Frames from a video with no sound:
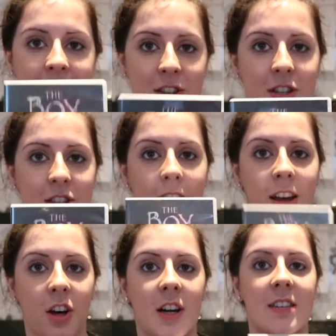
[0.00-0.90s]
such a
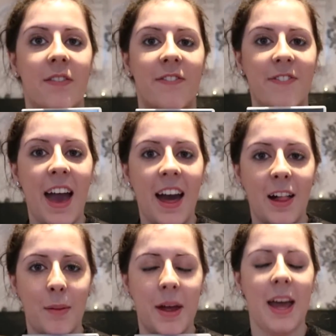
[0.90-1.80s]
good film.
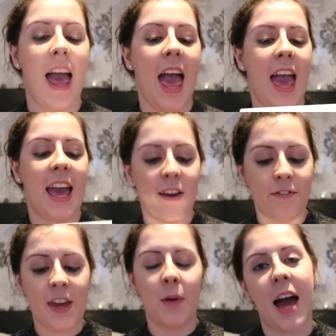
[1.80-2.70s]
If
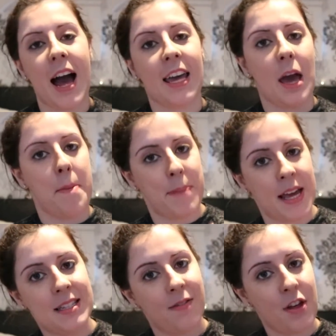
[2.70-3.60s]
you like a
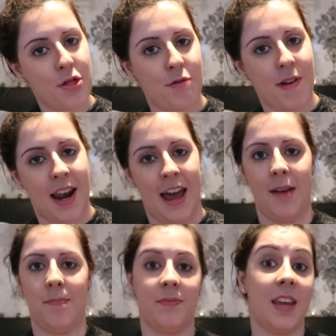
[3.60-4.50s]
bit of a thriller,
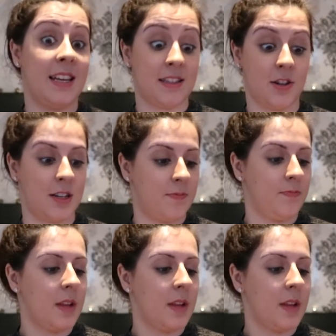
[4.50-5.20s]
it's good.